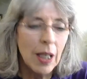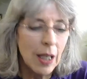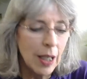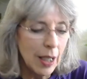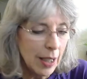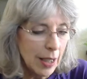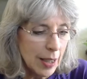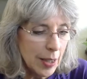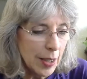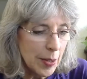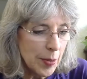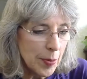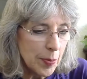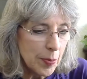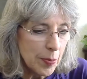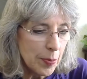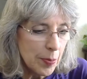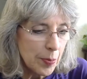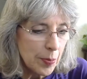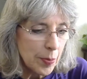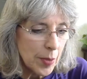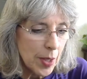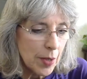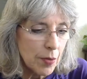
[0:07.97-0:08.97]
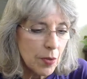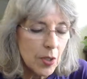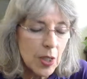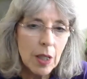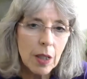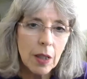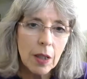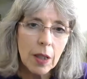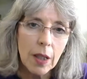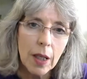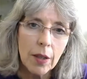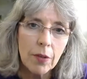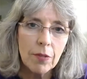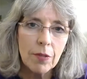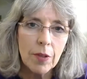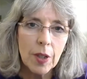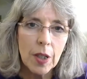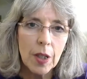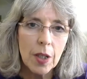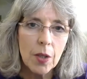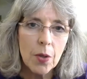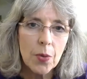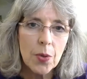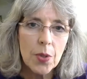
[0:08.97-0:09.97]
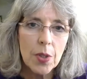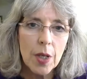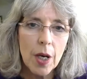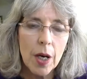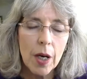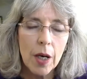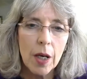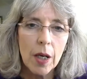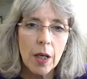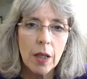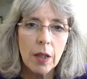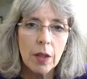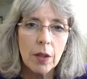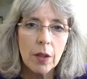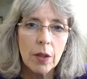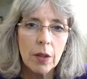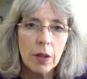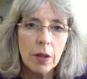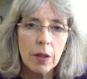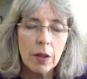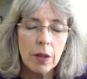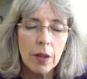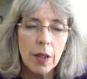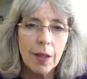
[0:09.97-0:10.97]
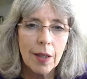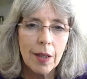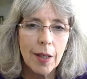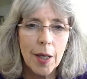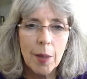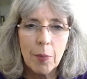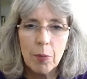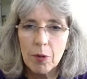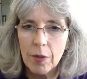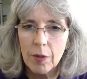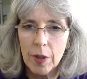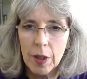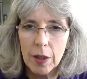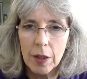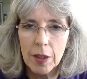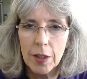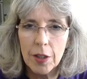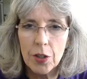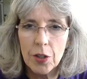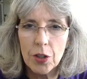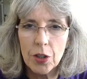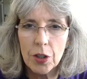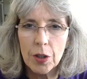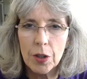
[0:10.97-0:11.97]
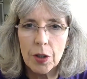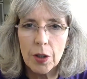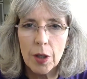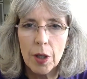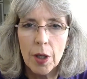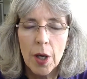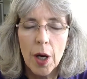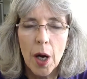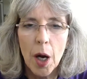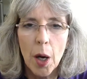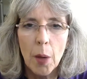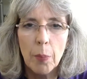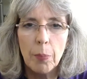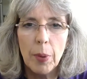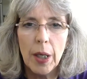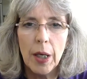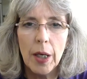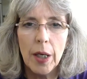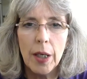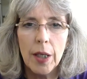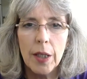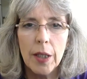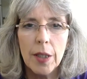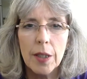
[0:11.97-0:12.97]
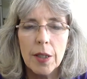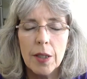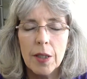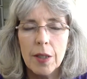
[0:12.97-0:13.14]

I've seen a lot of videos on hyperventilation, but